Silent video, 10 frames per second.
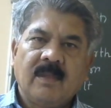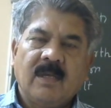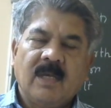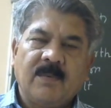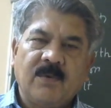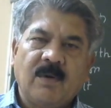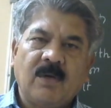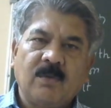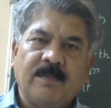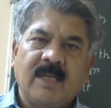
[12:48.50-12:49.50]
If you want
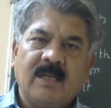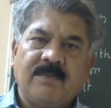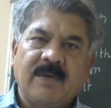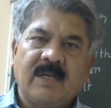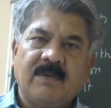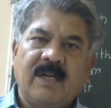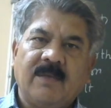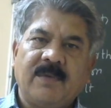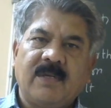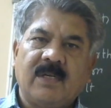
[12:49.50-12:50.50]
to make effective and
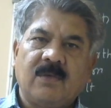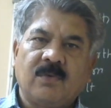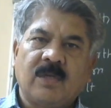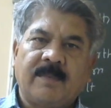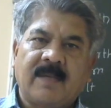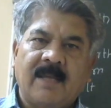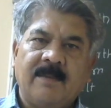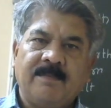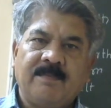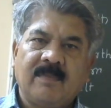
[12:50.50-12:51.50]
efficient use of
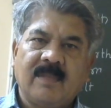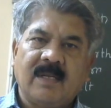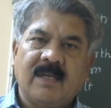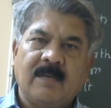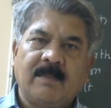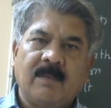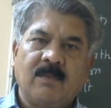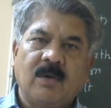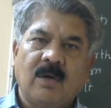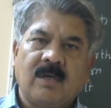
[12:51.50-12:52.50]
time, then read my
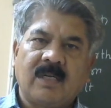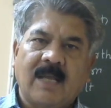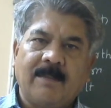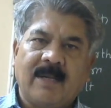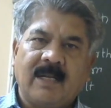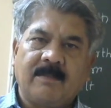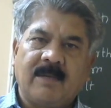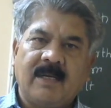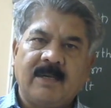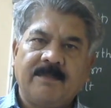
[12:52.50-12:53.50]
book on time
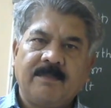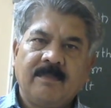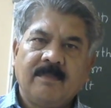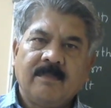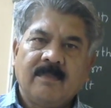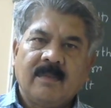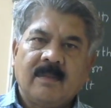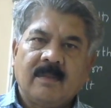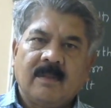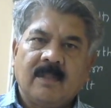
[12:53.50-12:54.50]
management.
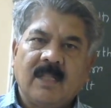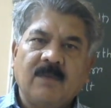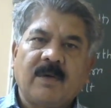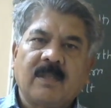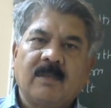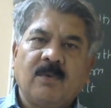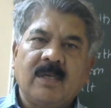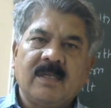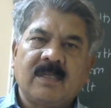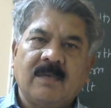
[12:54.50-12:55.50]
Link for the book
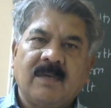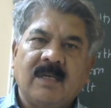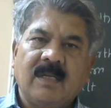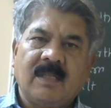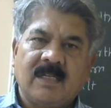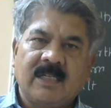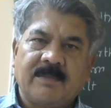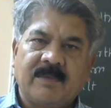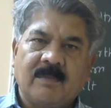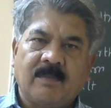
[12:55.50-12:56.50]
is given in the
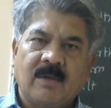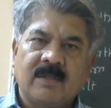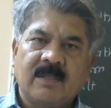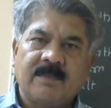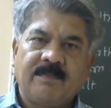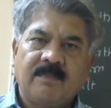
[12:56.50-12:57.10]
description box.